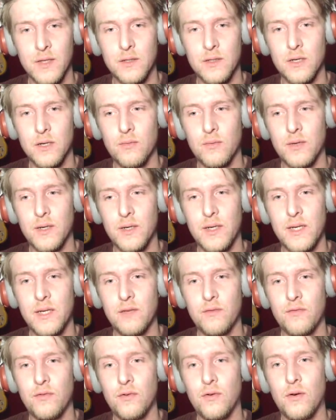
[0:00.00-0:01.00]
I don't know what I
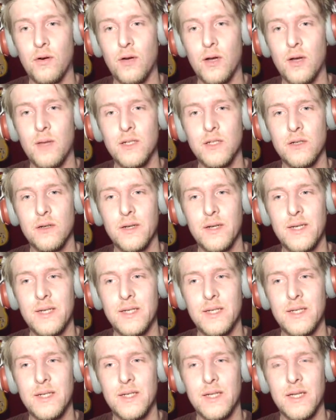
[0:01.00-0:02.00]
need it for. I imagine I
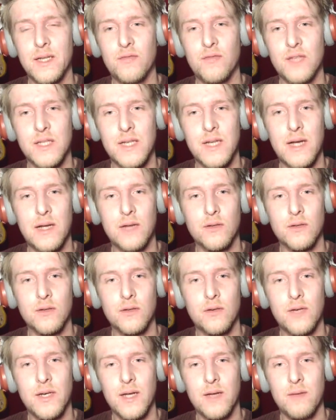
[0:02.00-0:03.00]
need it to get the for sale
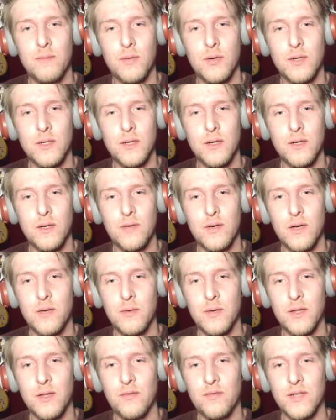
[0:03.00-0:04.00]
sign down, but I don't even
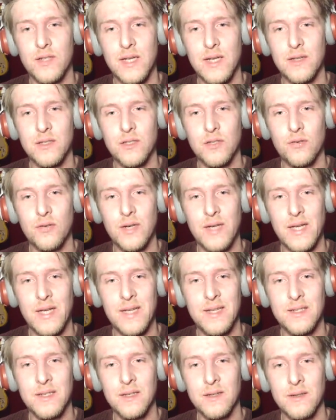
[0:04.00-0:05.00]
know where the for sale sign
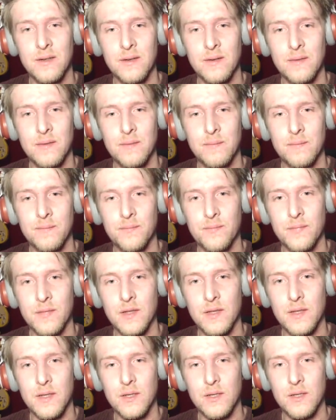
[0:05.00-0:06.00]
is.
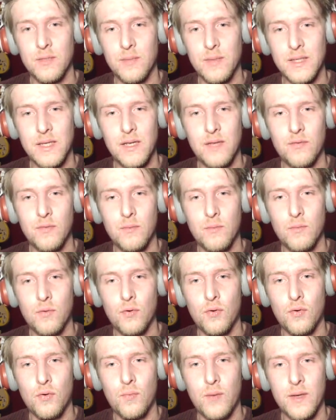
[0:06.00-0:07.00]
That's what makes it even
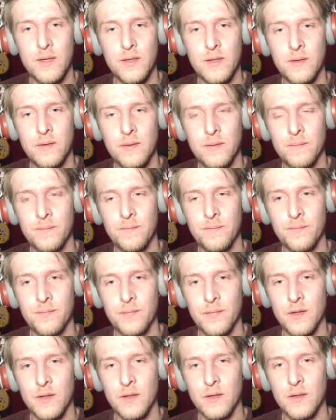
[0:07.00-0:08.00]
more weird.
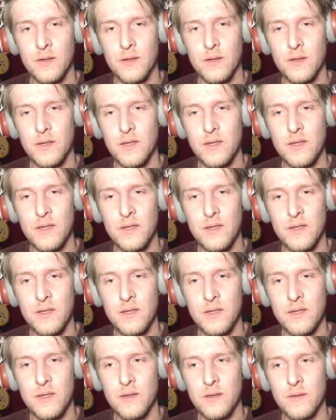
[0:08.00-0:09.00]

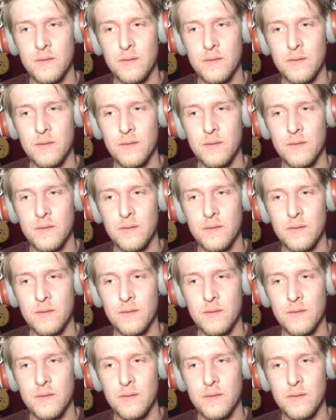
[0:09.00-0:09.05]
Is